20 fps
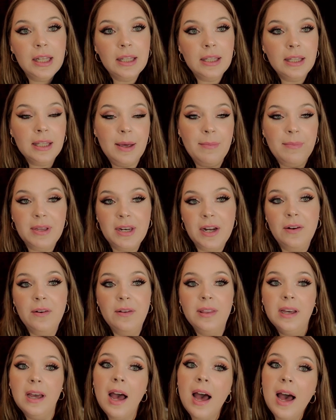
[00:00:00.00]
let me know
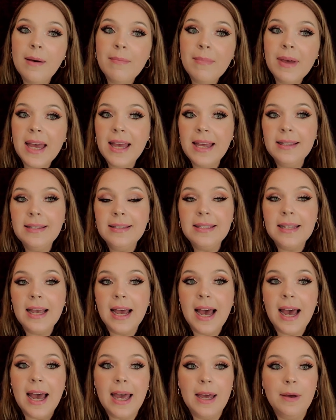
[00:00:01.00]
in the comments.
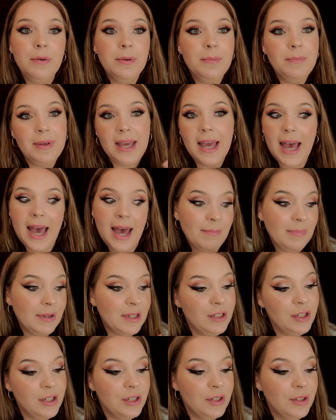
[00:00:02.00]
I would be happy
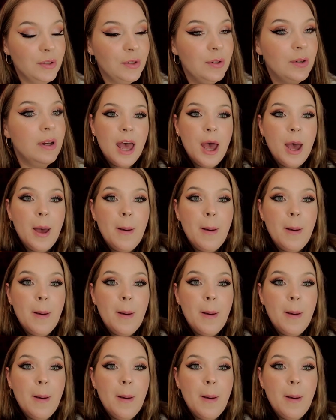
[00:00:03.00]
to.